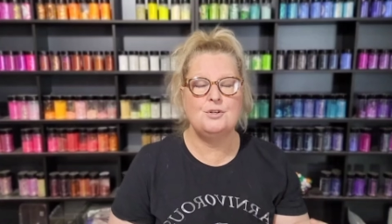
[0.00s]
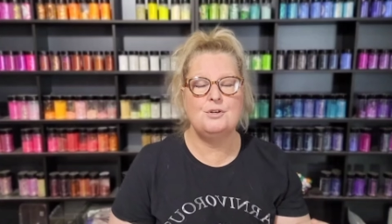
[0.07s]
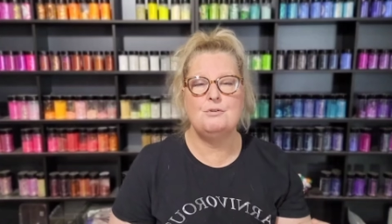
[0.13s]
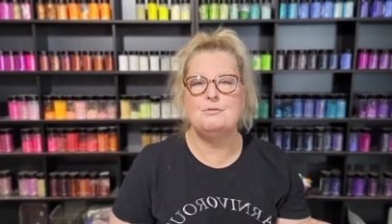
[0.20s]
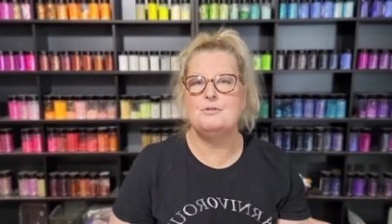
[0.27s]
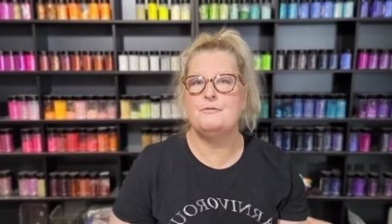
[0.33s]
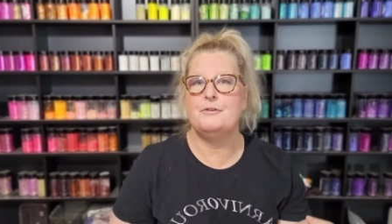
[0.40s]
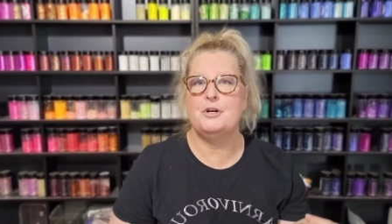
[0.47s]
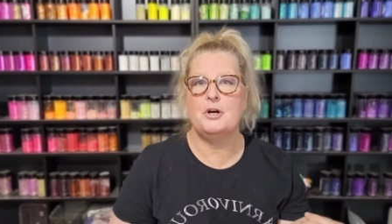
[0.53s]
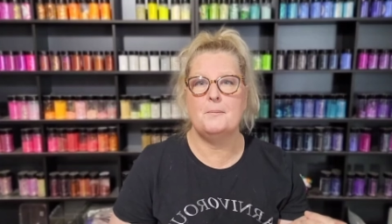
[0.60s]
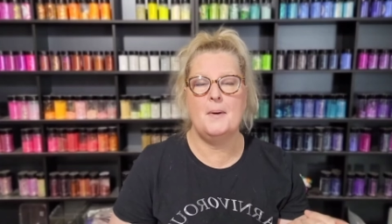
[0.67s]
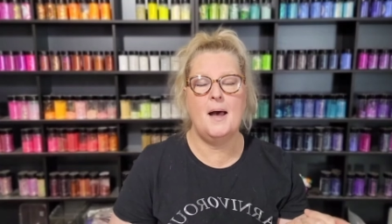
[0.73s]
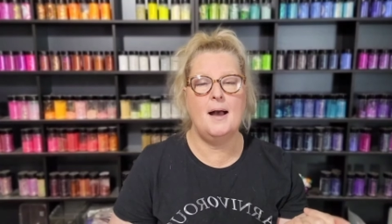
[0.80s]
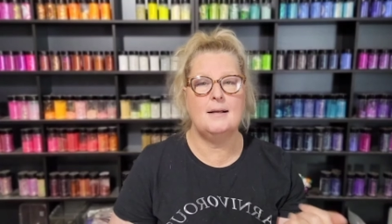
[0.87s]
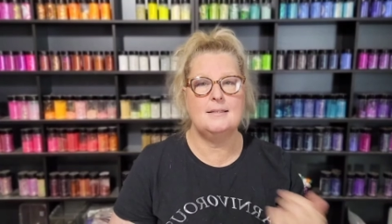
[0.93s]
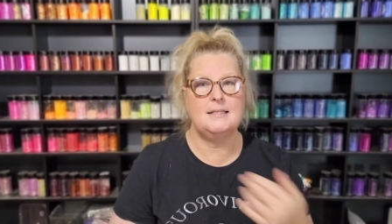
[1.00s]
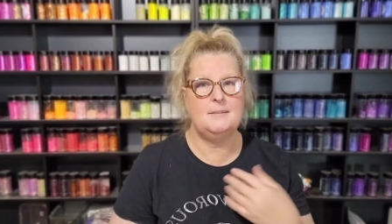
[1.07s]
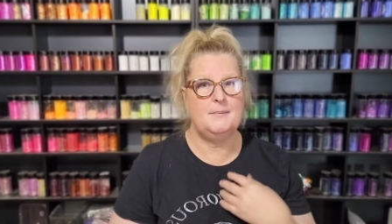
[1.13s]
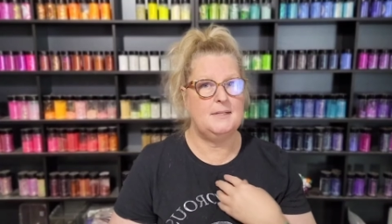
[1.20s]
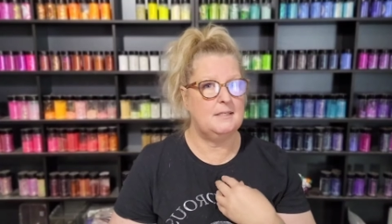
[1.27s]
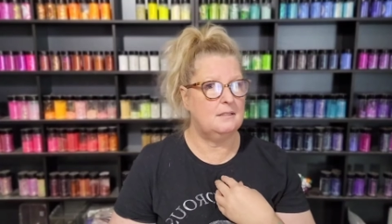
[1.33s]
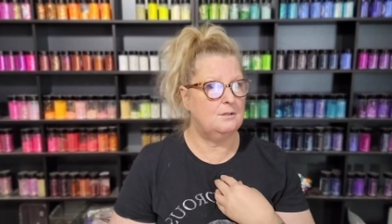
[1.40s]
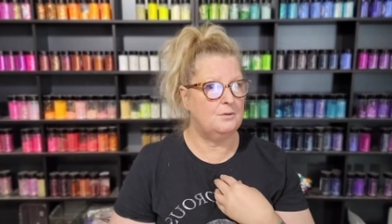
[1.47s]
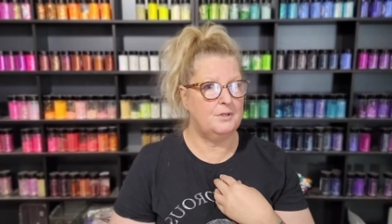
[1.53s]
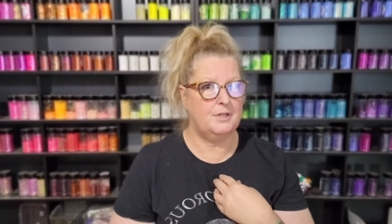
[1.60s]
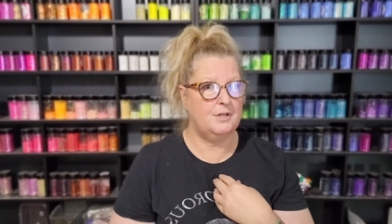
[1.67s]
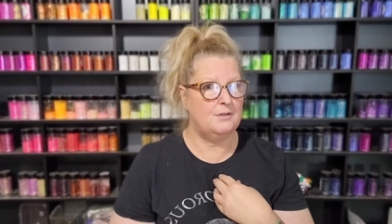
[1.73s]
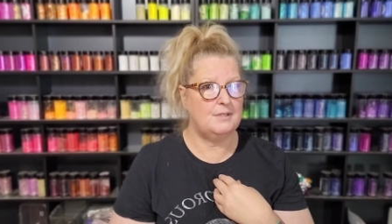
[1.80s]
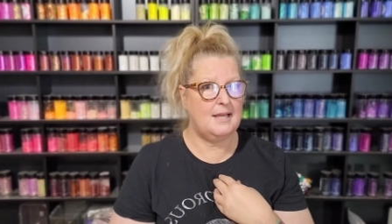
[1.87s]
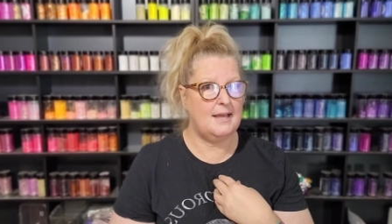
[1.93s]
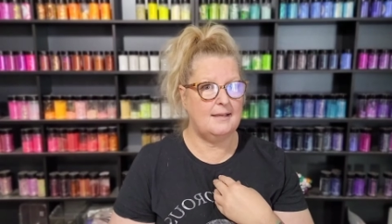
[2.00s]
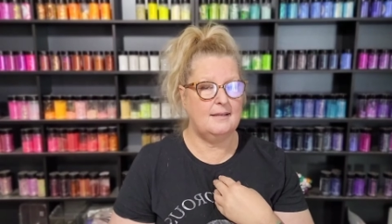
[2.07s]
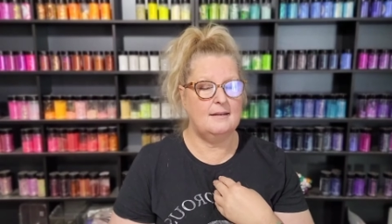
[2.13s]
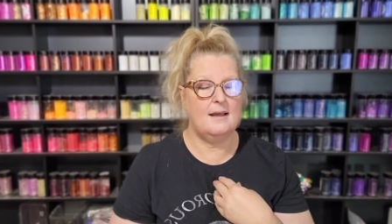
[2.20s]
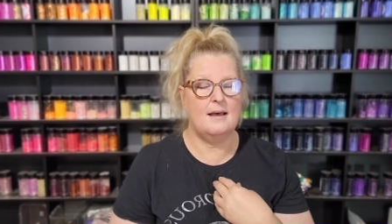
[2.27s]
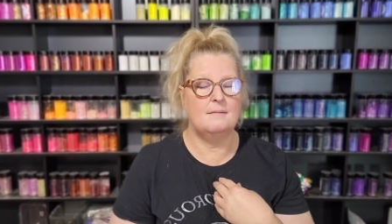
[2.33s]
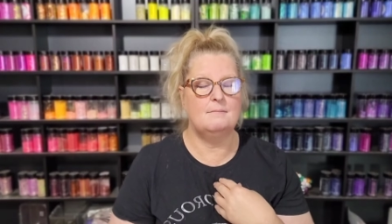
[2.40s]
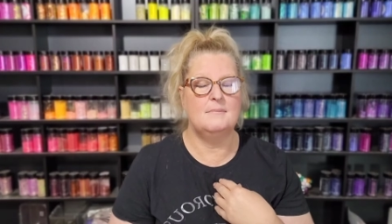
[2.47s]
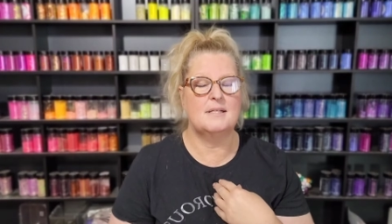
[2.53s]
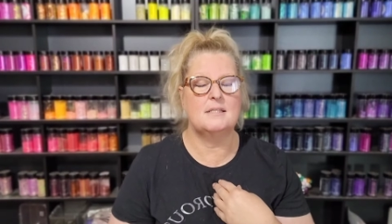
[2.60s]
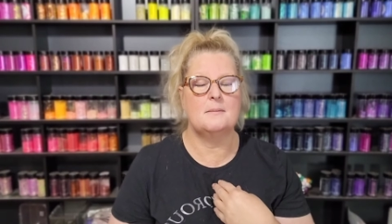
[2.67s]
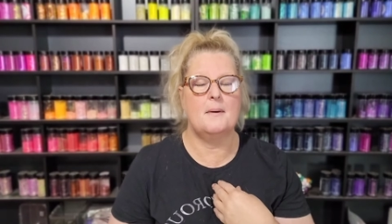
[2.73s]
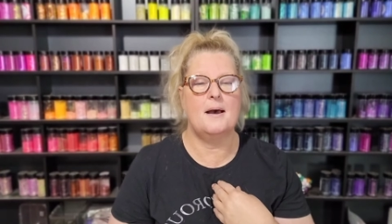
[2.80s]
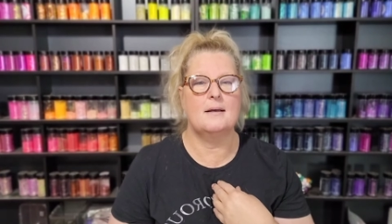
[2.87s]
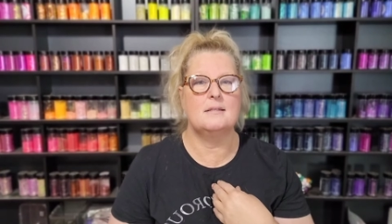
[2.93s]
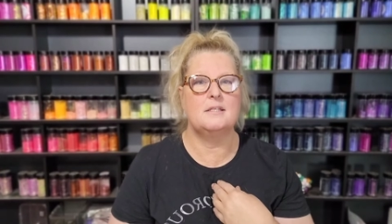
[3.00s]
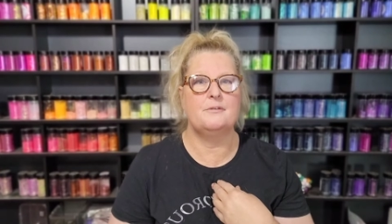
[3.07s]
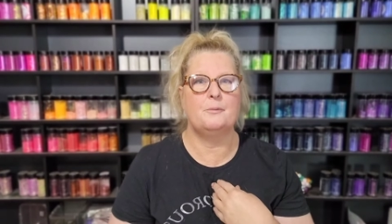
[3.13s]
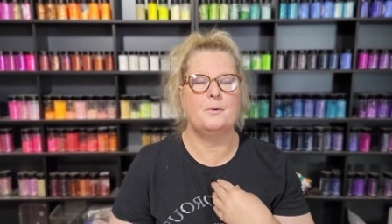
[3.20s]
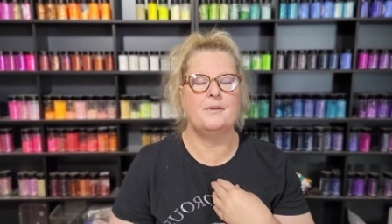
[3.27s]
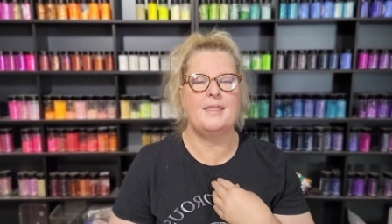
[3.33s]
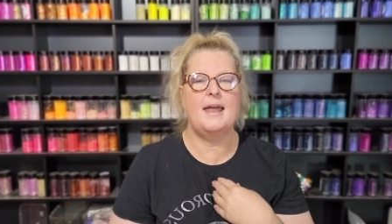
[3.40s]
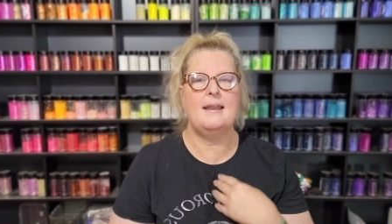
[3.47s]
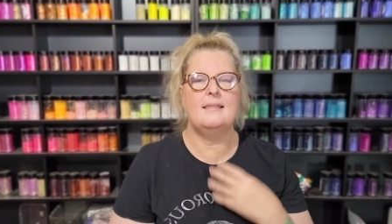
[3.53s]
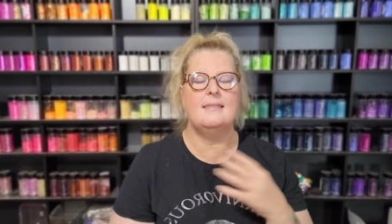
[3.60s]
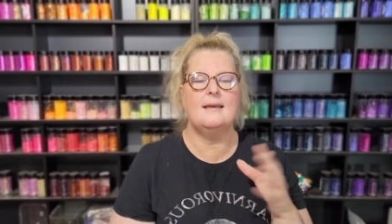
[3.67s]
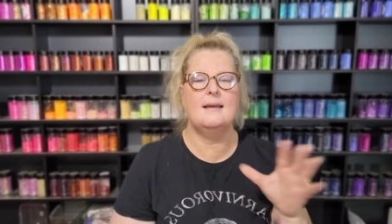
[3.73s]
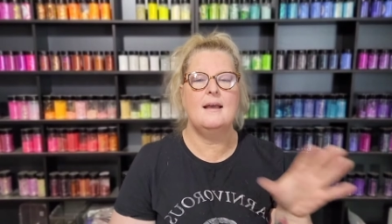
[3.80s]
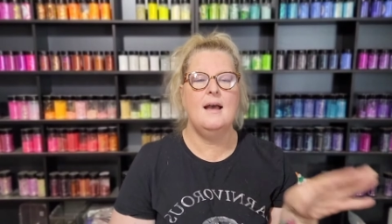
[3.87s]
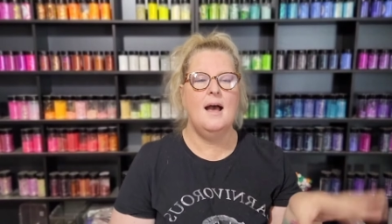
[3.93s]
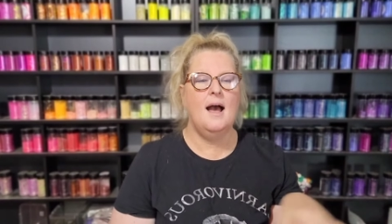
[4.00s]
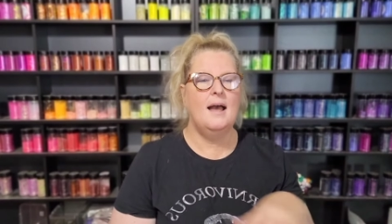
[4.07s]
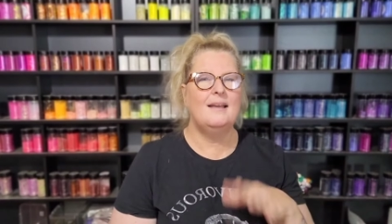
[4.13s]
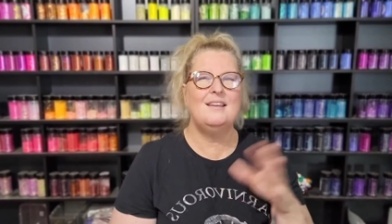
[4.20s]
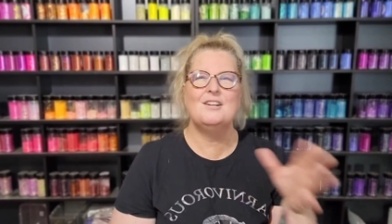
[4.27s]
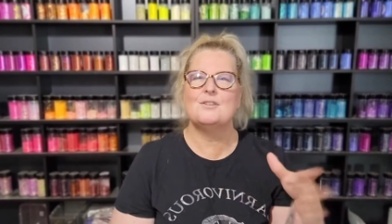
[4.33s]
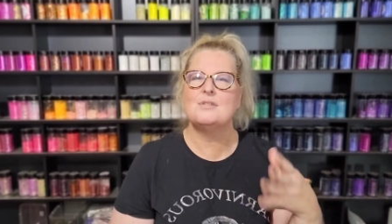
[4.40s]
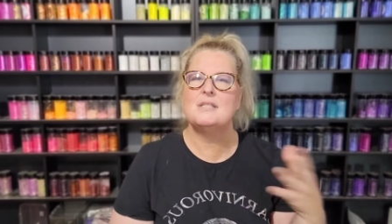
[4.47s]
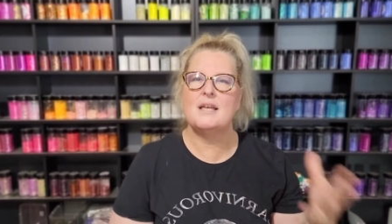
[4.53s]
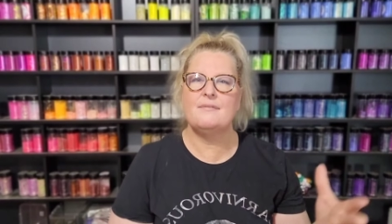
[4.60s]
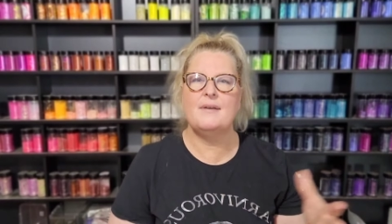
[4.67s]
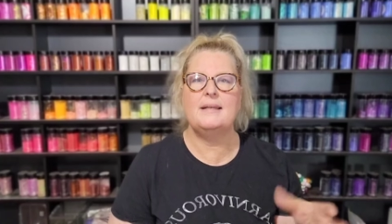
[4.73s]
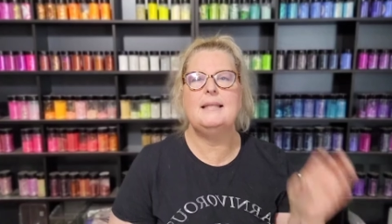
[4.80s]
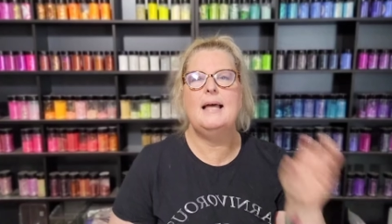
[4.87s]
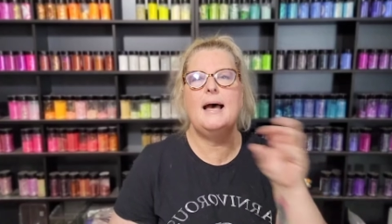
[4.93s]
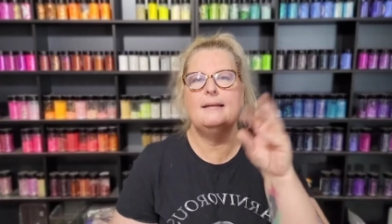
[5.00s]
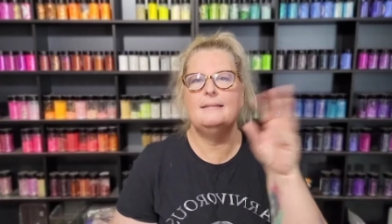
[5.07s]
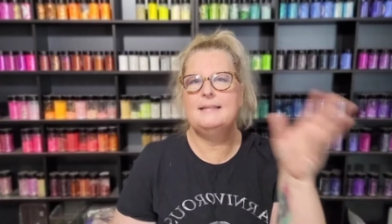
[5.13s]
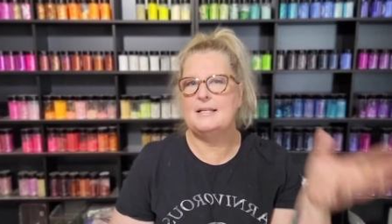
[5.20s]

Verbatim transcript: you use for your epoxy, because Lord knows I cannot mix epoxy worth anything, you know, stuff like that.